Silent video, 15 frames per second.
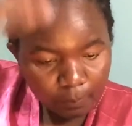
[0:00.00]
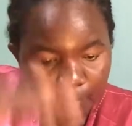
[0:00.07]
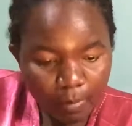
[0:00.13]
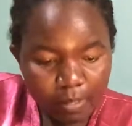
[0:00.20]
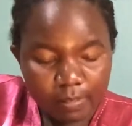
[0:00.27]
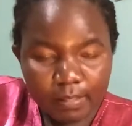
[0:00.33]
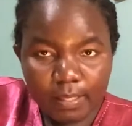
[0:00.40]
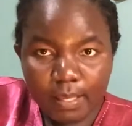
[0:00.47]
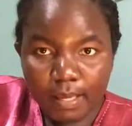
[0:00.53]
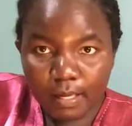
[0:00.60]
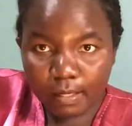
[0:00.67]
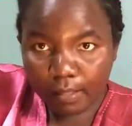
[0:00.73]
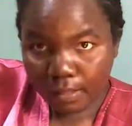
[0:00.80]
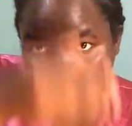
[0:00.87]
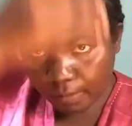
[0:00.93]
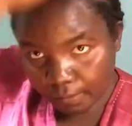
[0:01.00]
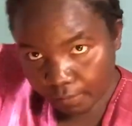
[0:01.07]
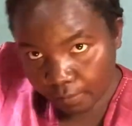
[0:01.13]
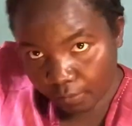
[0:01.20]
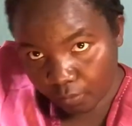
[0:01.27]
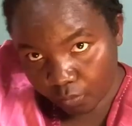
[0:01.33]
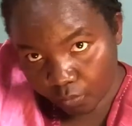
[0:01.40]
but they are
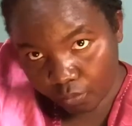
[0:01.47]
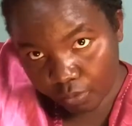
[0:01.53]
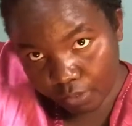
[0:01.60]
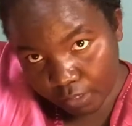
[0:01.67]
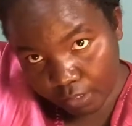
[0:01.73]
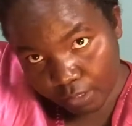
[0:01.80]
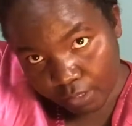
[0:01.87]
good.